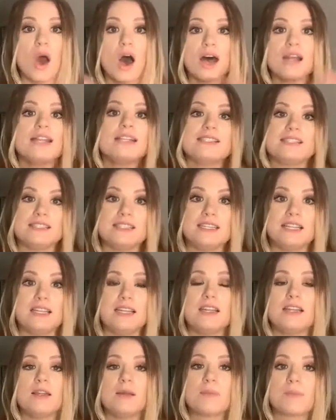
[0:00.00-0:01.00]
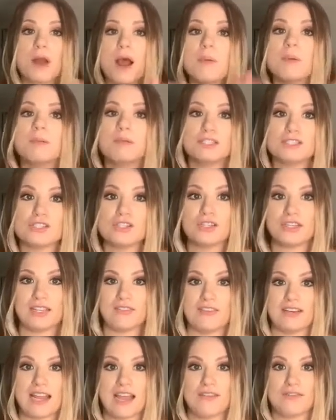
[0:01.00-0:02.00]
You honestly probably
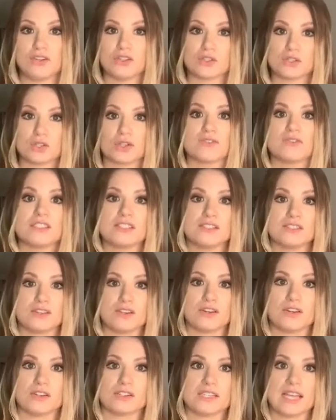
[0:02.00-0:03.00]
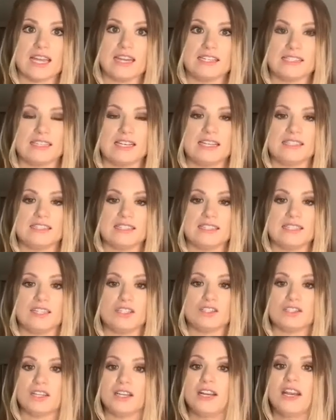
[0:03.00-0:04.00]
shouldn't even have your services on your site as an
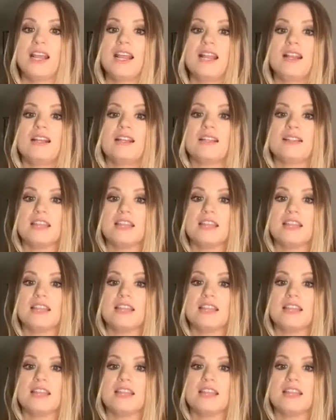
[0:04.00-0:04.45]
esthetician.